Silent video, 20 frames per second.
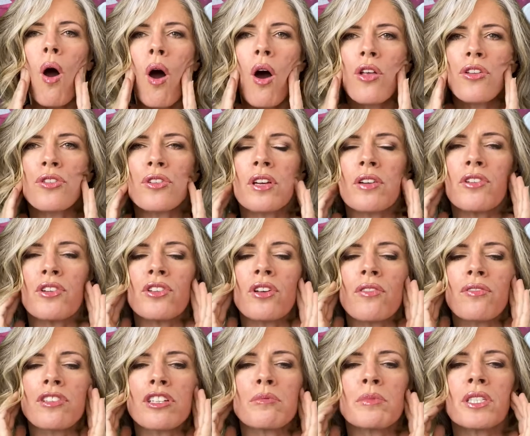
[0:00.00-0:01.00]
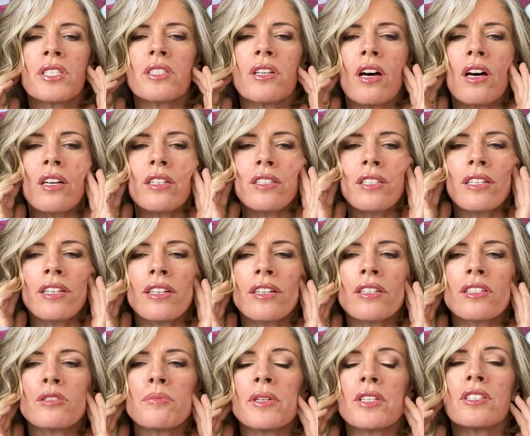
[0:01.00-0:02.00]
So give yourself a little massage
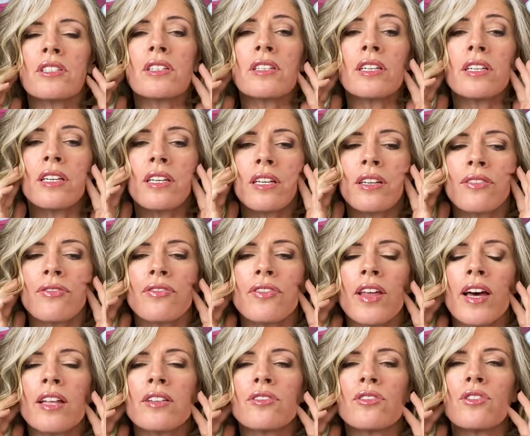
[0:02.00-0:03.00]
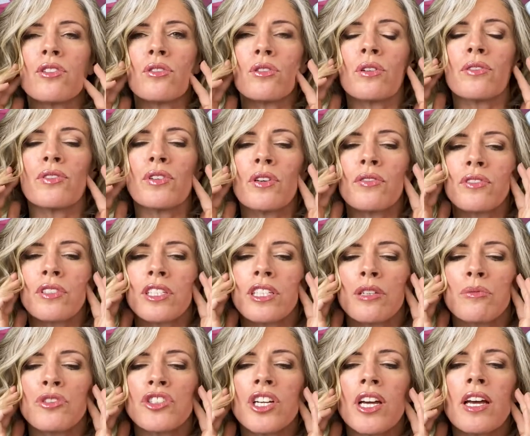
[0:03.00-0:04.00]
here, especially if that's you, if you have
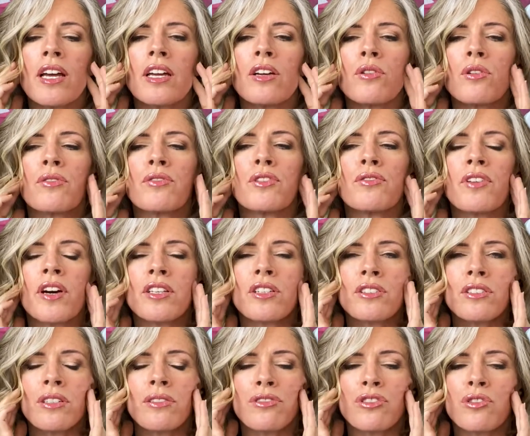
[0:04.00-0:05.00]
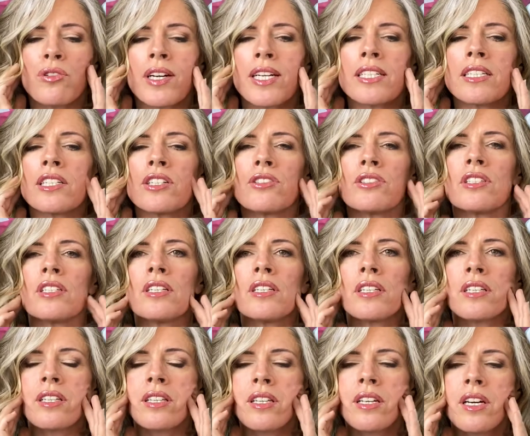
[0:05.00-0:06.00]
TMJ, or if you find yourself grinding your
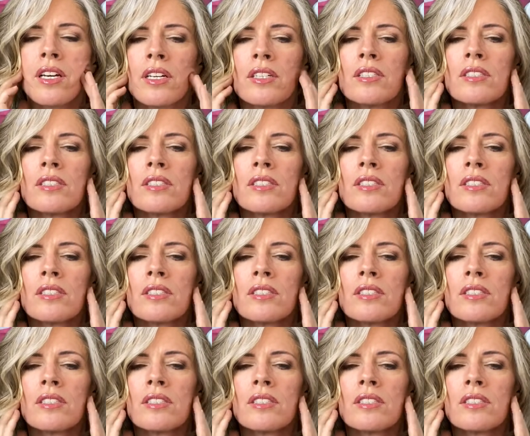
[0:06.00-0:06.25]
teeth,